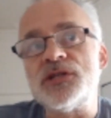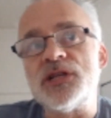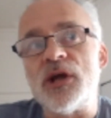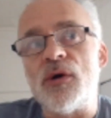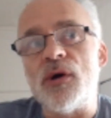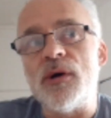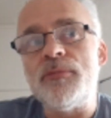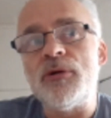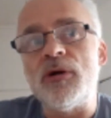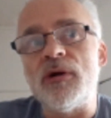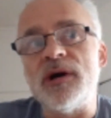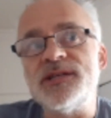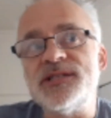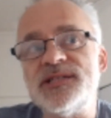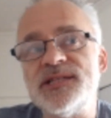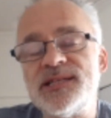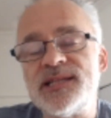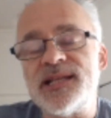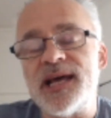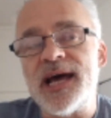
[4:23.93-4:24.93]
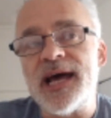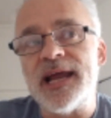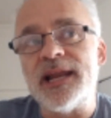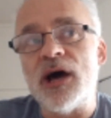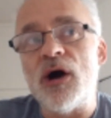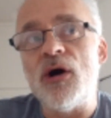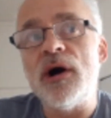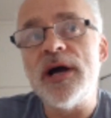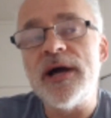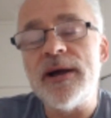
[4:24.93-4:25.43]
lower prices and
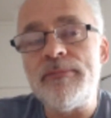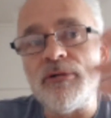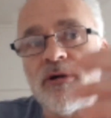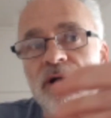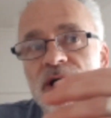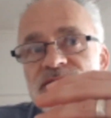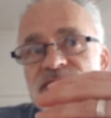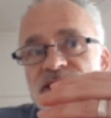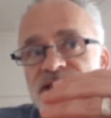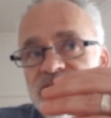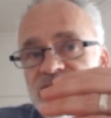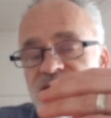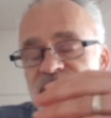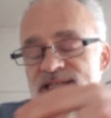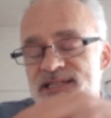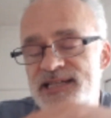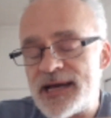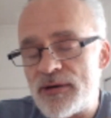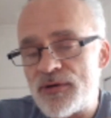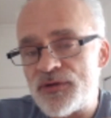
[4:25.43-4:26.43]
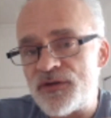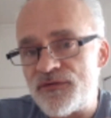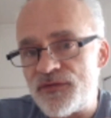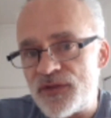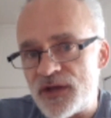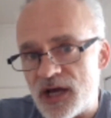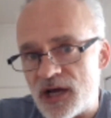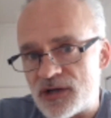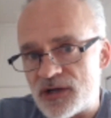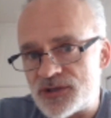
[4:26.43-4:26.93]
higher prices in the south of
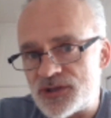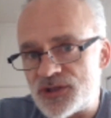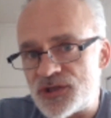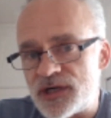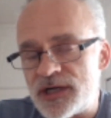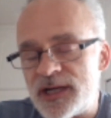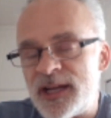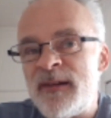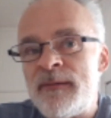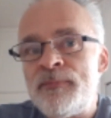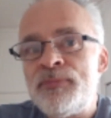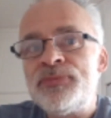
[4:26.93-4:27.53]
the country,